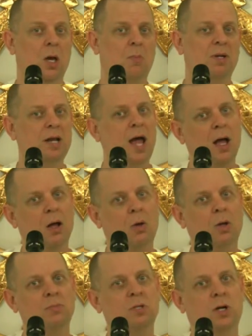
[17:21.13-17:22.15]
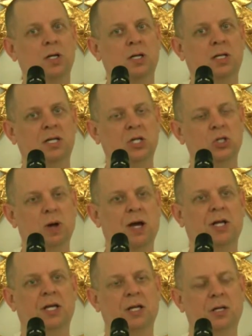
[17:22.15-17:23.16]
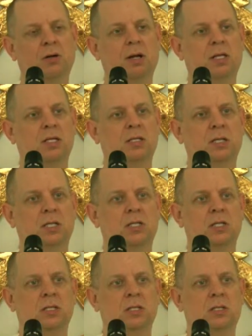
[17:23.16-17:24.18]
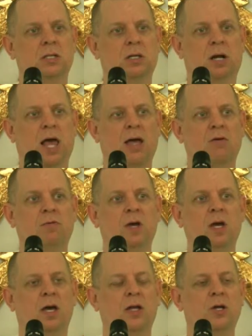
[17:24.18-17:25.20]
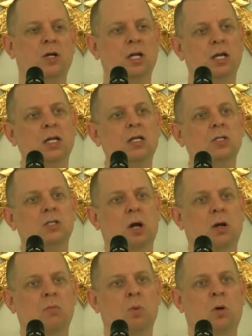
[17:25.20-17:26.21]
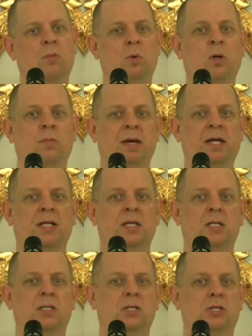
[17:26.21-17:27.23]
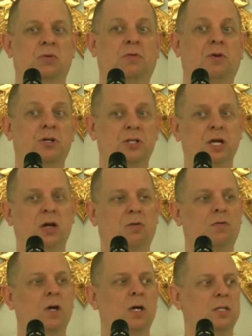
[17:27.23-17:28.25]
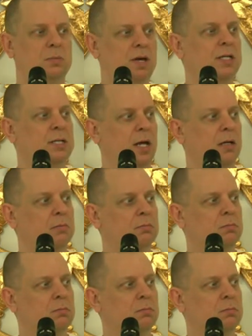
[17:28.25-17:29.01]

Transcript: But now I'm starting to teach you how to integrate these teachings into your life. And you're going to need to start more and more making the decision for yourself to meditate.